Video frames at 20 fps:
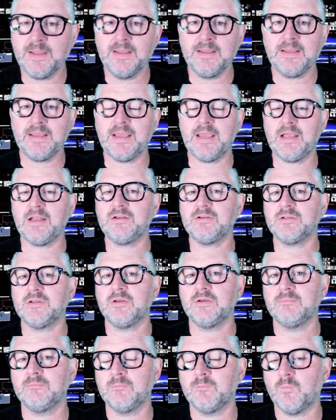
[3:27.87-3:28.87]
And
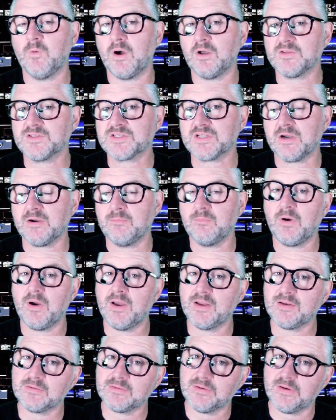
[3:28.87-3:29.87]
whilst I
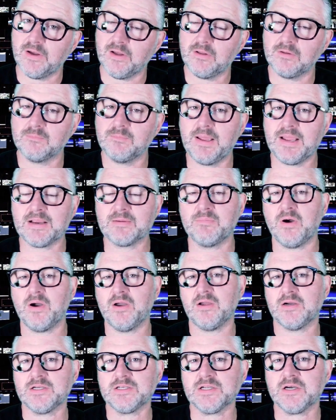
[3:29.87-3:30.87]
might hold back
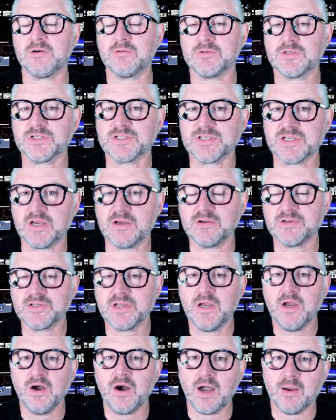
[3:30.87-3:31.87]
my I told you so,
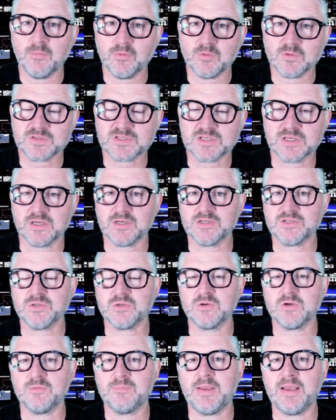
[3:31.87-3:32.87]
I'm also going to
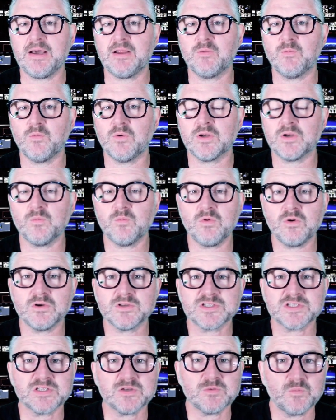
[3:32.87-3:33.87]
talk about what it
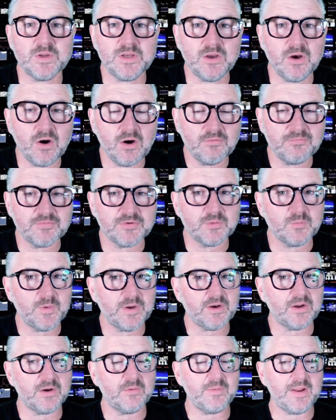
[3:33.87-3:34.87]
was that we offered when
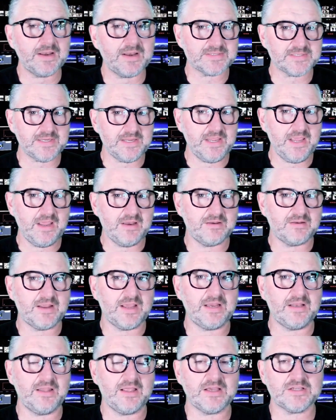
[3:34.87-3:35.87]
I ran as a
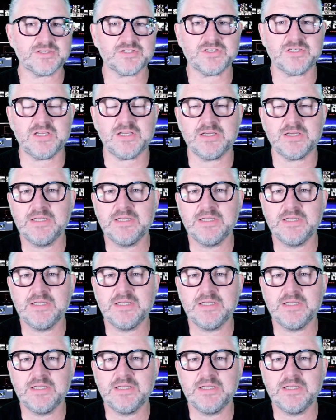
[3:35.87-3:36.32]
candidate last year,